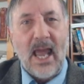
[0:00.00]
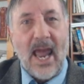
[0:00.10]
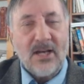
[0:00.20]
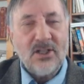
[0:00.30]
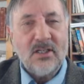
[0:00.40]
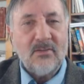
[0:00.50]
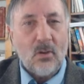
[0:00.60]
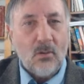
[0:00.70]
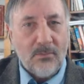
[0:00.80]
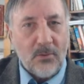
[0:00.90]
adjective. The
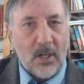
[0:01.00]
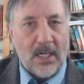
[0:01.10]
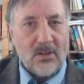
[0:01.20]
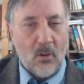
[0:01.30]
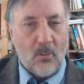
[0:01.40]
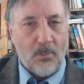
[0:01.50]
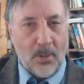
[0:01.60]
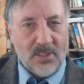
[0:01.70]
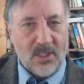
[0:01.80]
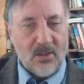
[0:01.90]
whole phrase, the whole
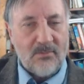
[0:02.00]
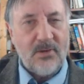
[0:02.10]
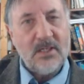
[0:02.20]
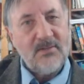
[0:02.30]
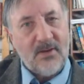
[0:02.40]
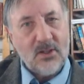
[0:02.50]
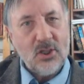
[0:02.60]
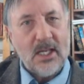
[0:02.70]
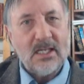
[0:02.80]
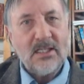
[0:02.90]
prepositional phrase,
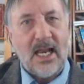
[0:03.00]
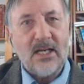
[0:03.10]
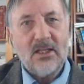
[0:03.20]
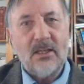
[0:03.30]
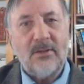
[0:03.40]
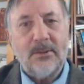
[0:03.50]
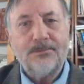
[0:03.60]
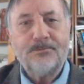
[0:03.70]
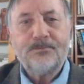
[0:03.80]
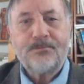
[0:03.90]
functioning as an adjective here.
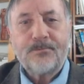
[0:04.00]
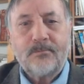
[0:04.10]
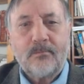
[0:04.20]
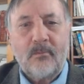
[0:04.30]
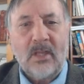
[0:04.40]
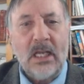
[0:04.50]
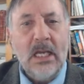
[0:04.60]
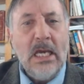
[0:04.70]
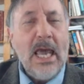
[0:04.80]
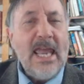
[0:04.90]

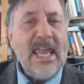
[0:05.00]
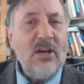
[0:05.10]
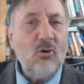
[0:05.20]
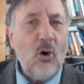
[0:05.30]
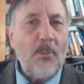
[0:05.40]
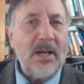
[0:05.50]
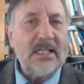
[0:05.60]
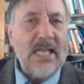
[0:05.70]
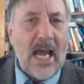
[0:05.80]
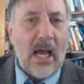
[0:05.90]
He grew up in a
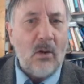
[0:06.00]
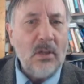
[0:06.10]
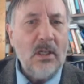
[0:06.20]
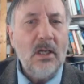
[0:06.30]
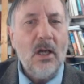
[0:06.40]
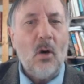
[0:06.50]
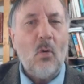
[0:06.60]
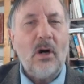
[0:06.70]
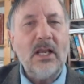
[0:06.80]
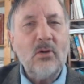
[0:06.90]
town
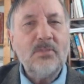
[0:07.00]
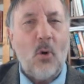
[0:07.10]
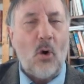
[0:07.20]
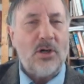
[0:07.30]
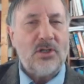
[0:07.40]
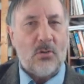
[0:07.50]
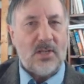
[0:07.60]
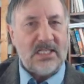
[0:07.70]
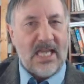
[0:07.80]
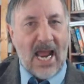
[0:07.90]
where he was born. So
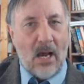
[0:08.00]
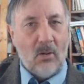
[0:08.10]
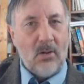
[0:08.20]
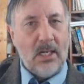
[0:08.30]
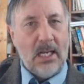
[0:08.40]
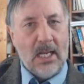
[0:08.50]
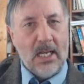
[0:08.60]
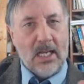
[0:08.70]
the town